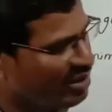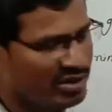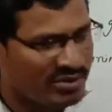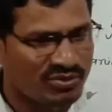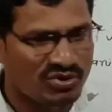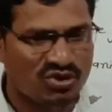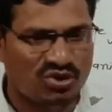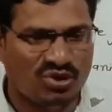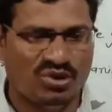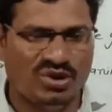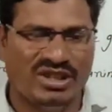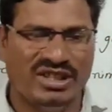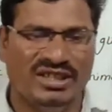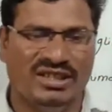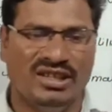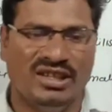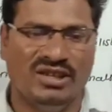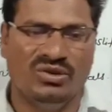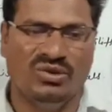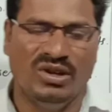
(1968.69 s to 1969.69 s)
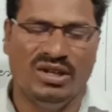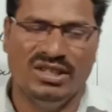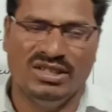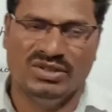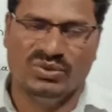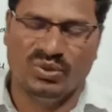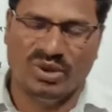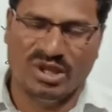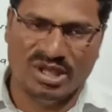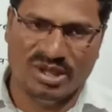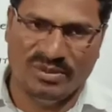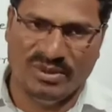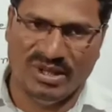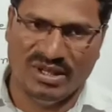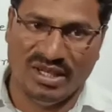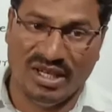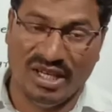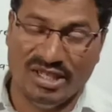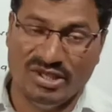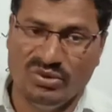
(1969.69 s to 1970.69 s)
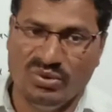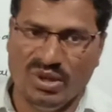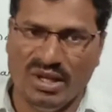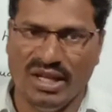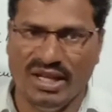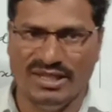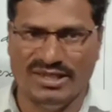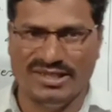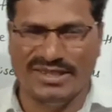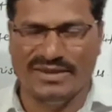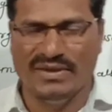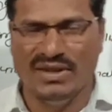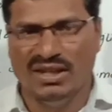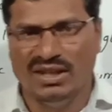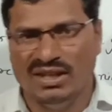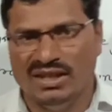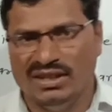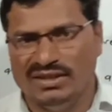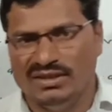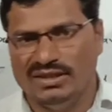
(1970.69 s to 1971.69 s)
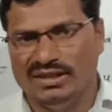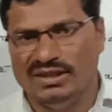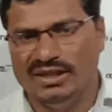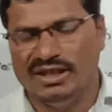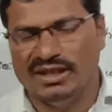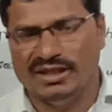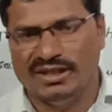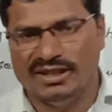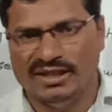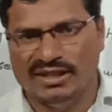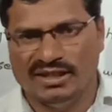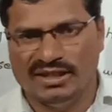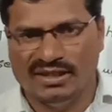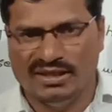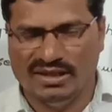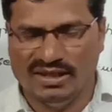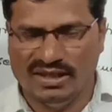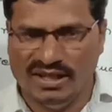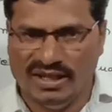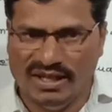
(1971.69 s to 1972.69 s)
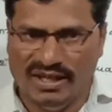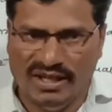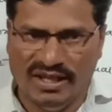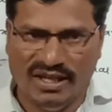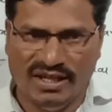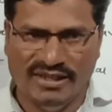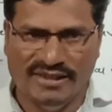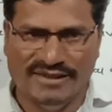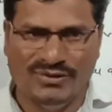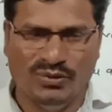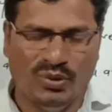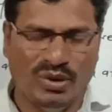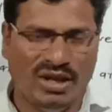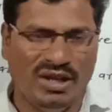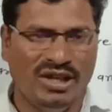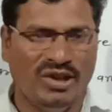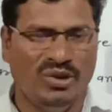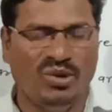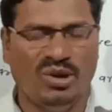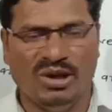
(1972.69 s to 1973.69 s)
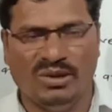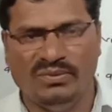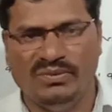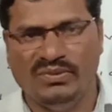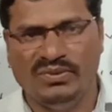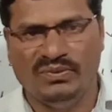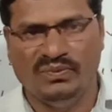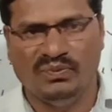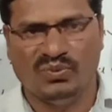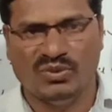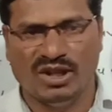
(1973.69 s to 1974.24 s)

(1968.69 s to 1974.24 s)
So these are called as vertebrata, as well as their head is well developed.